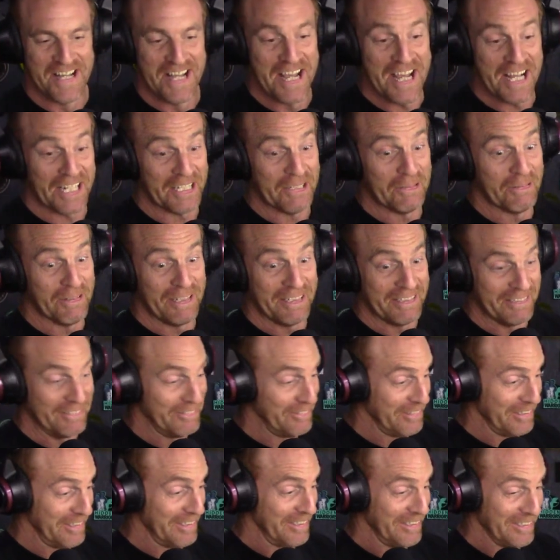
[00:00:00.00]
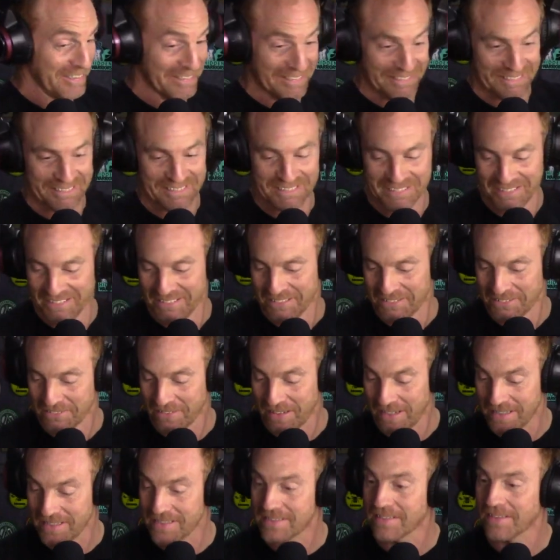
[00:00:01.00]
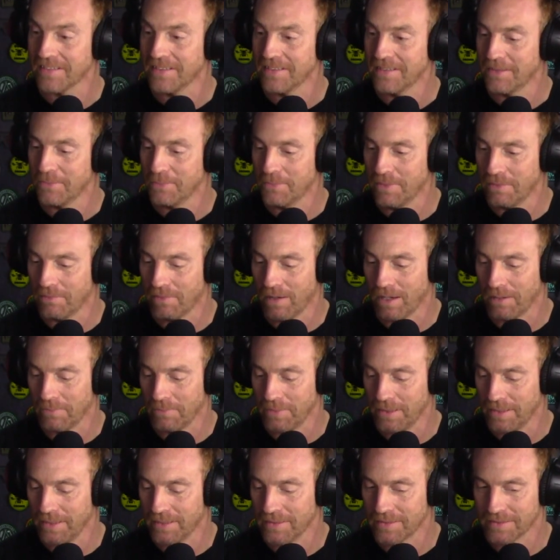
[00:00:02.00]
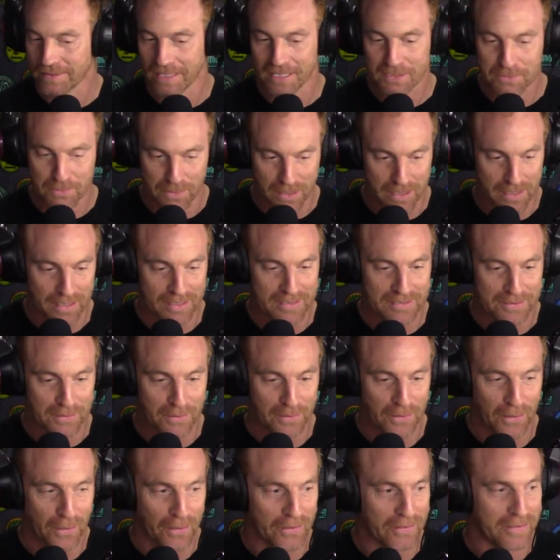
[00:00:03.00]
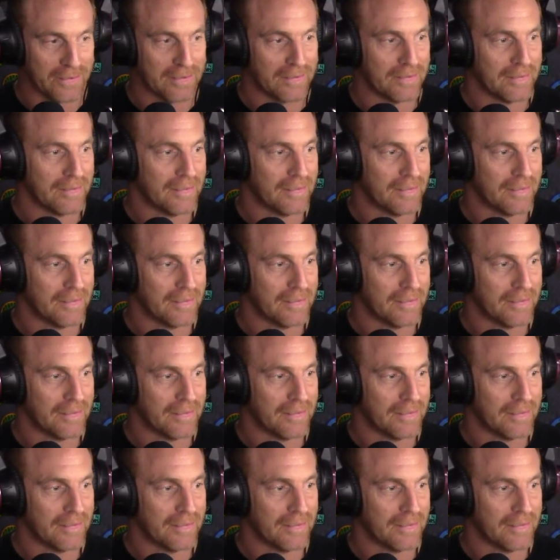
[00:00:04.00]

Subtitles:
Anyway, fucking hell. Right. Where are we? That's one of the things going on.